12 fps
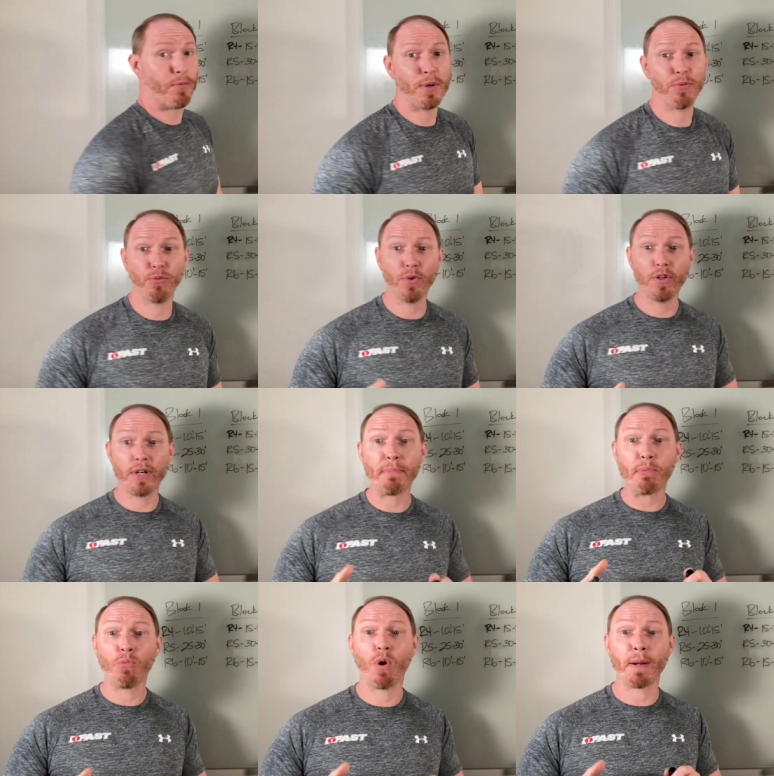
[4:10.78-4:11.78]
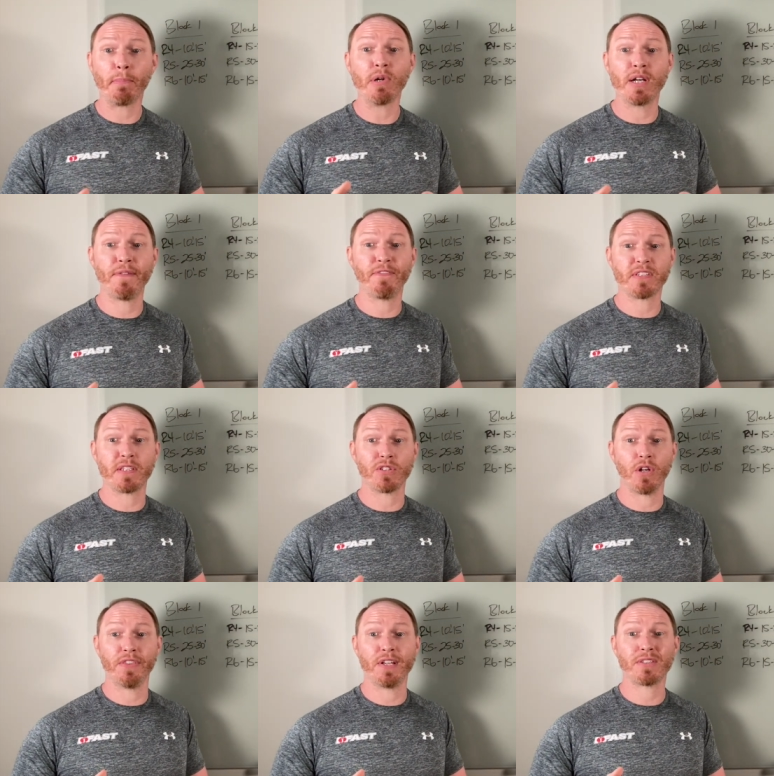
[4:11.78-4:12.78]
We really want to put an emphasis
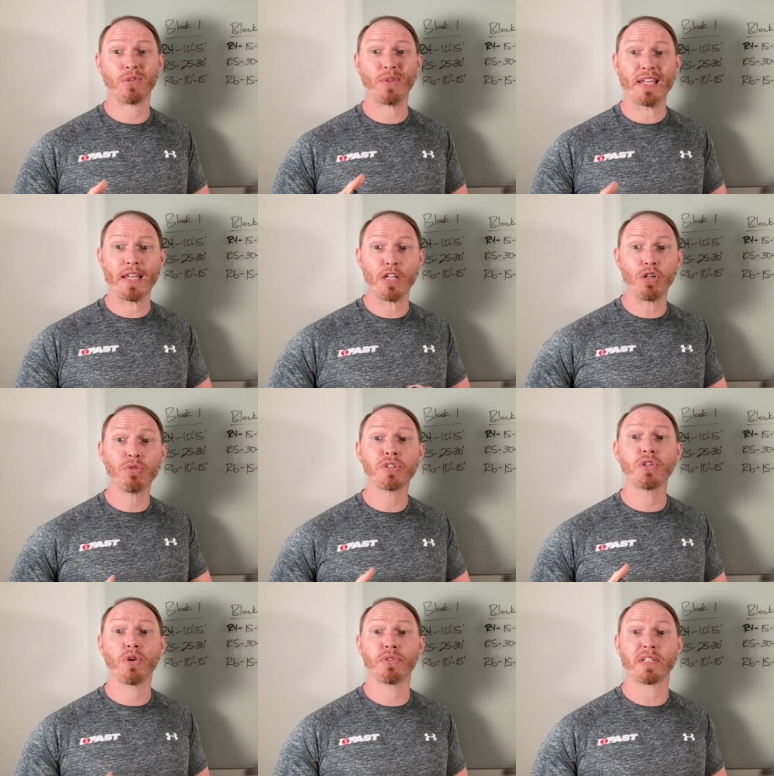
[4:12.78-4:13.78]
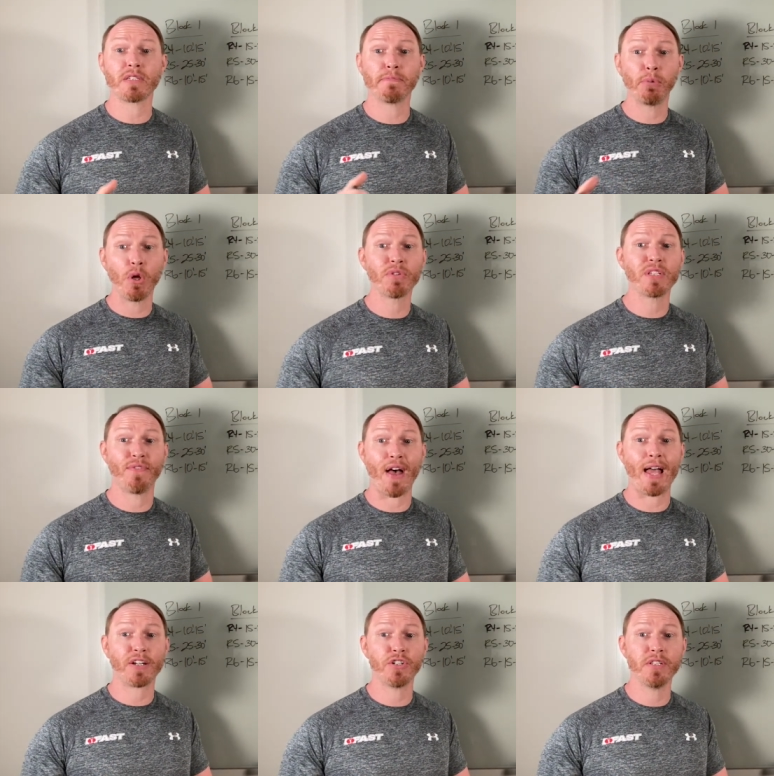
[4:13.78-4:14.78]
on this so they get used to those explosive
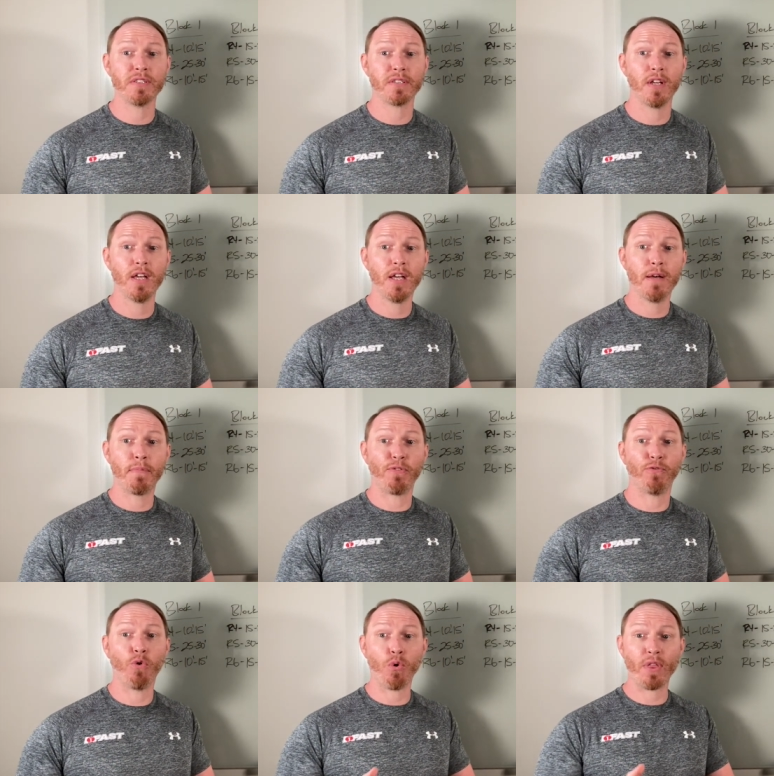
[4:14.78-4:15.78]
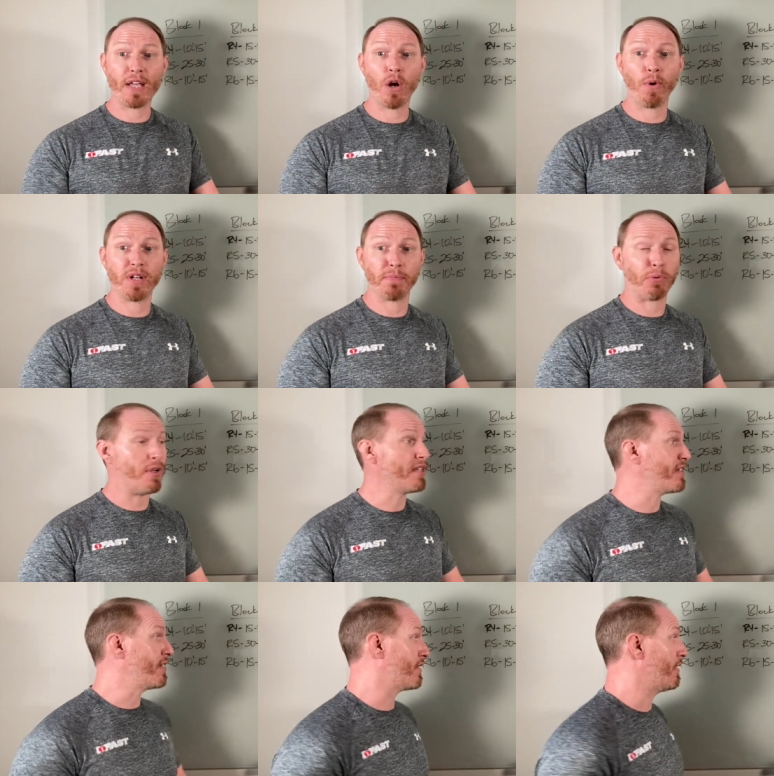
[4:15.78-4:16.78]
actions before they go into
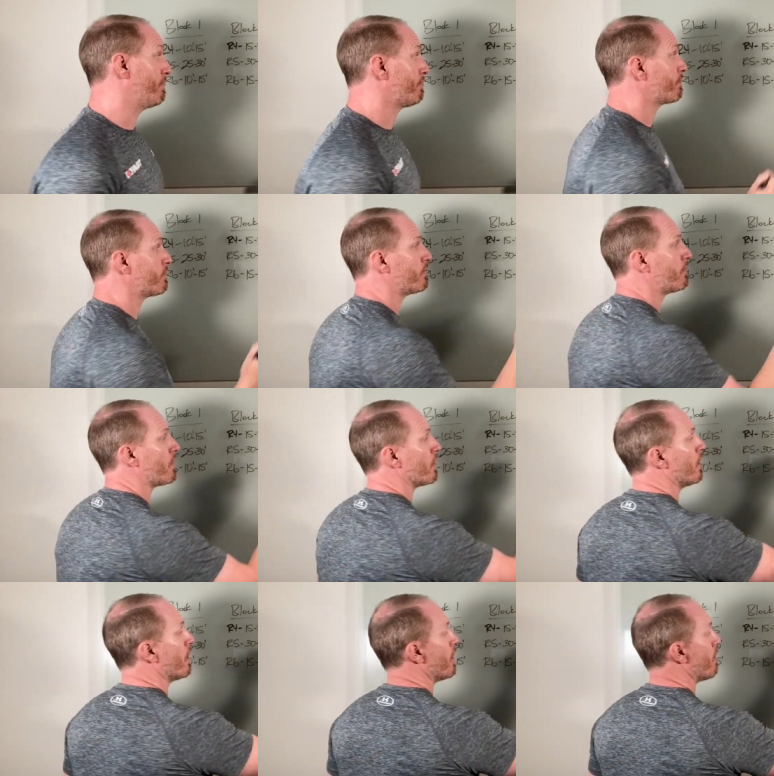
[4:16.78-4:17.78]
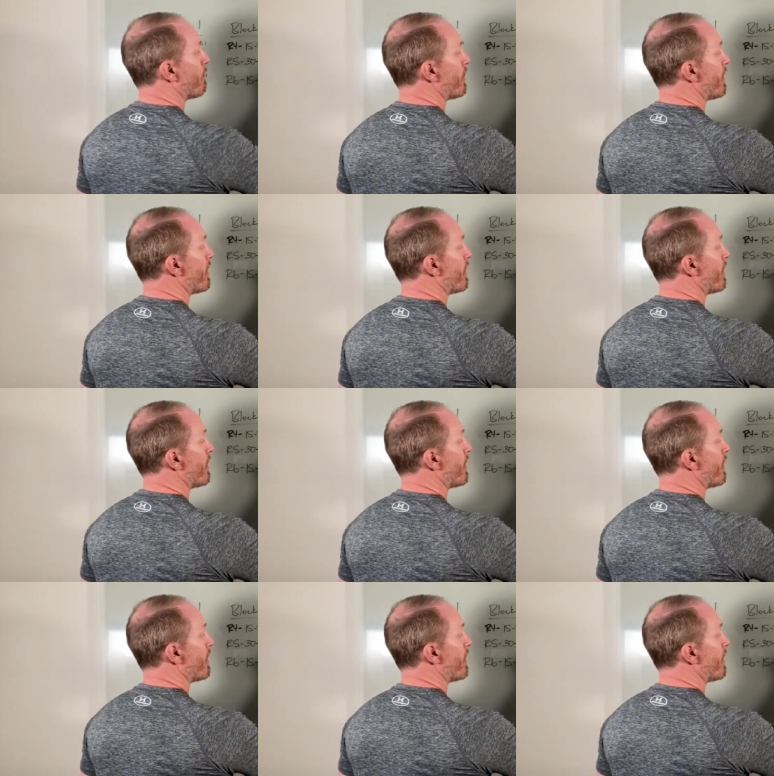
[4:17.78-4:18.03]
preseason. But